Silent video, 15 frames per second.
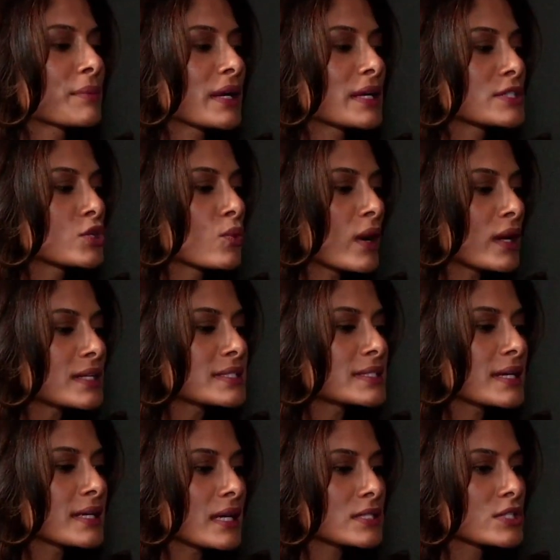Because you want to
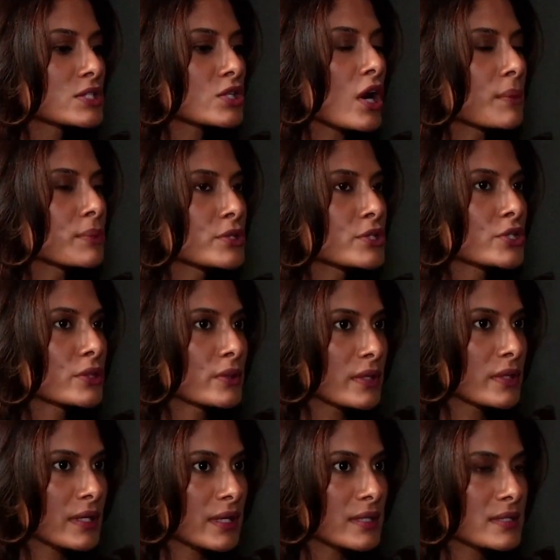say yes to
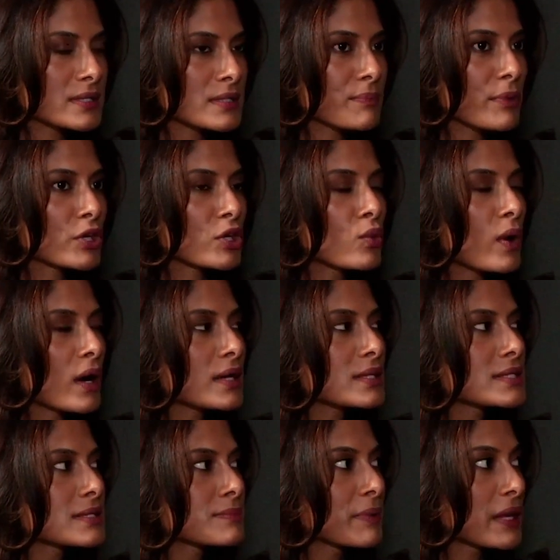opportunities, but you want
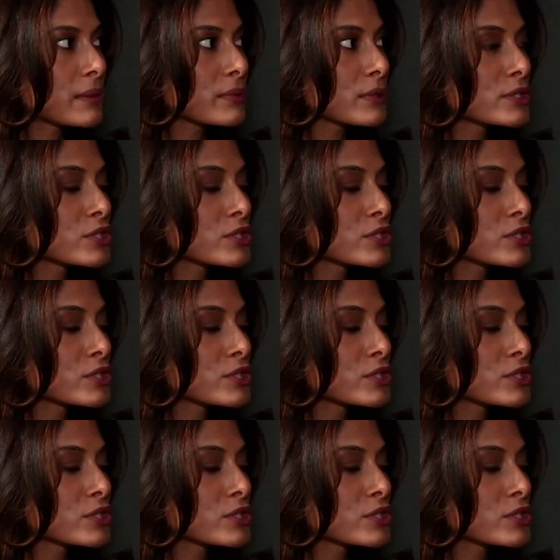to be able